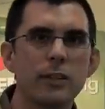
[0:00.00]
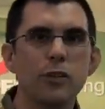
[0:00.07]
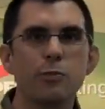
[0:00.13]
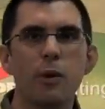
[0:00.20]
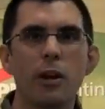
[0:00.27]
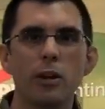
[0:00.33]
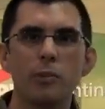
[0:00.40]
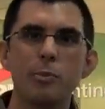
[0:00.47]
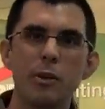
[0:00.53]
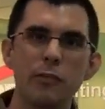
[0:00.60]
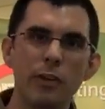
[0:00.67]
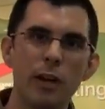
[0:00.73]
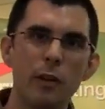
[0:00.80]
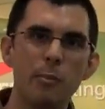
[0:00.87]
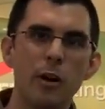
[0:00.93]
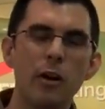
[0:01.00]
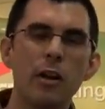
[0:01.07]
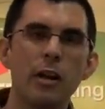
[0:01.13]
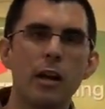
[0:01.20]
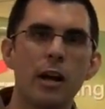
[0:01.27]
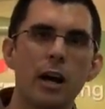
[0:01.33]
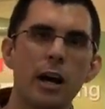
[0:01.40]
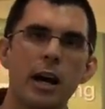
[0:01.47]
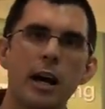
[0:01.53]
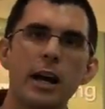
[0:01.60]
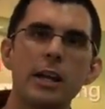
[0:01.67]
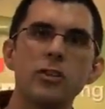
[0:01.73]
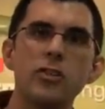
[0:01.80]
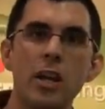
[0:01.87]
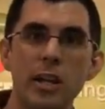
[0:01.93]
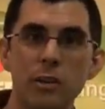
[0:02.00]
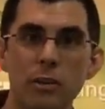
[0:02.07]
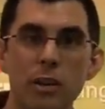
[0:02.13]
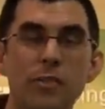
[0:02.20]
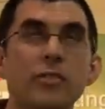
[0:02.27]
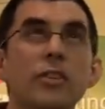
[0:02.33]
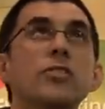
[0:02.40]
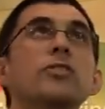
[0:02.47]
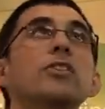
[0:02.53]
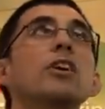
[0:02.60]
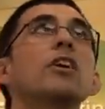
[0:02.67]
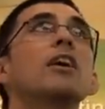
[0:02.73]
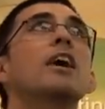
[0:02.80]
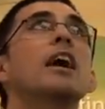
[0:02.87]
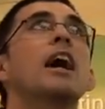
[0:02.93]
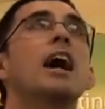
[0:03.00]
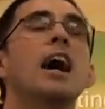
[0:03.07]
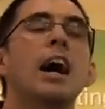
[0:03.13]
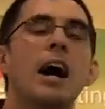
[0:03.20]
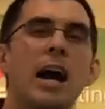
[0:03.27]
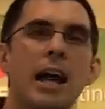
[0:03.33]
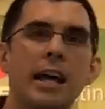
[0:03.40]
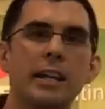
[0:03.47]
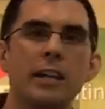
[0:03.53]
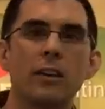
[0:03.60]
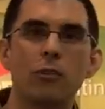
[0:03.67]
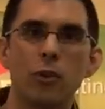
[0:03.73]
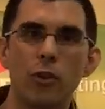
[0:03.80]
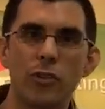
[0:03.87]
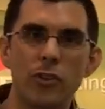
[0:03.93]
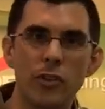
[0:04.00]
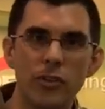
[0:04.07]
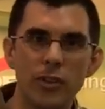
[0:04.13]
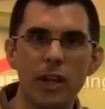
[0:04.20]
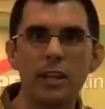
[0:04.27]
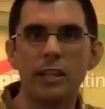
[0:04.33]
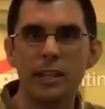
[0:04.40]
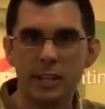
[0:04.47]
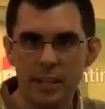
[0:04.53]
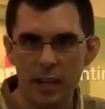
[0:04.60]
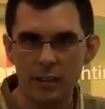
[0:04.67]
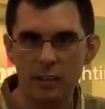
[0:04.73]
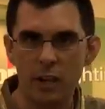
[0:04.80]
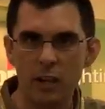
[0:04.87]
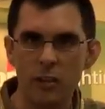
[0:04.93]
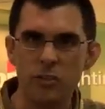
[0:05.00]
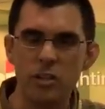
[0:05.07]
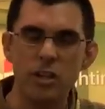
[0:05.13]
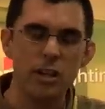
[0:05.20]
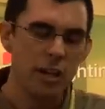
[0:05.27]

This product will be available uh, in January of this year, uh, and of course it is LED technology.